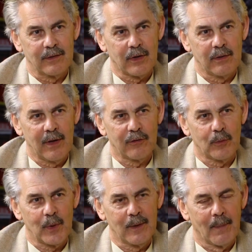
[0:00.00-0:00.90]
So you have to
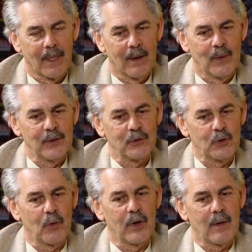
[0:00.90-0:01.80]
be, when you're
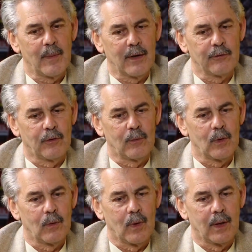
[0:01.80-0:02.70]
talking about
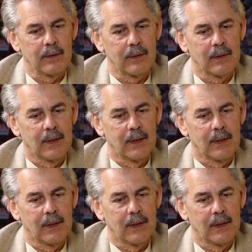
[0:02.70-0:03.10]
Formula One